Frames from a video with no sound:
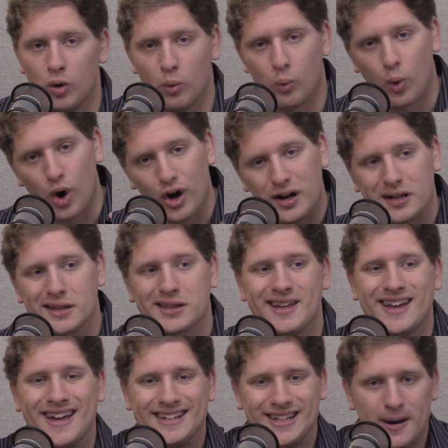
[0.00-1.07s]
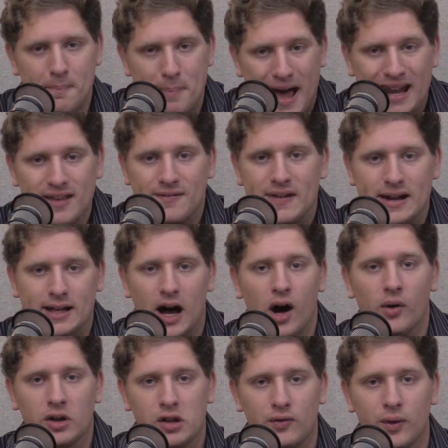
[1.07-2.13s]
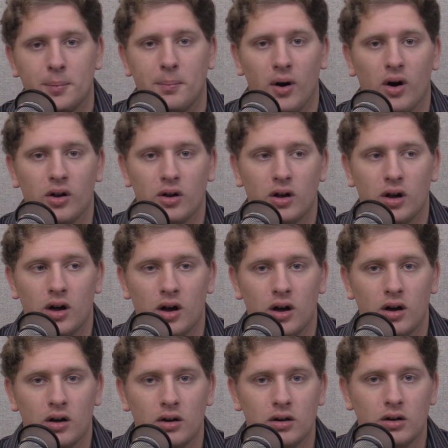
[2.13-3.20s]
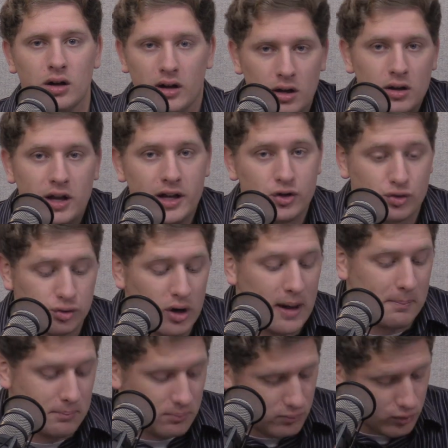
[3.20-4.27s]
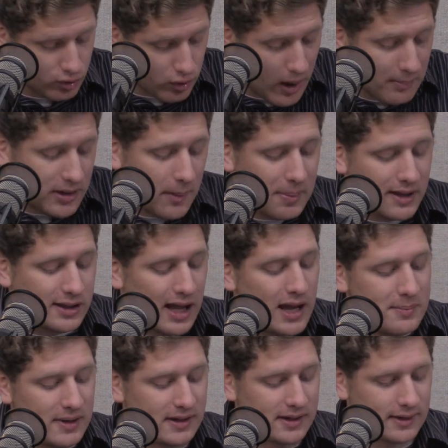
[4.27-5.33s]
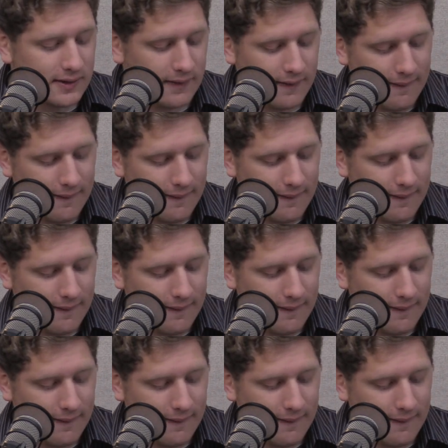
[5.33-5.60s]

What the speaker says: works to benefit college football. It drums up excitement.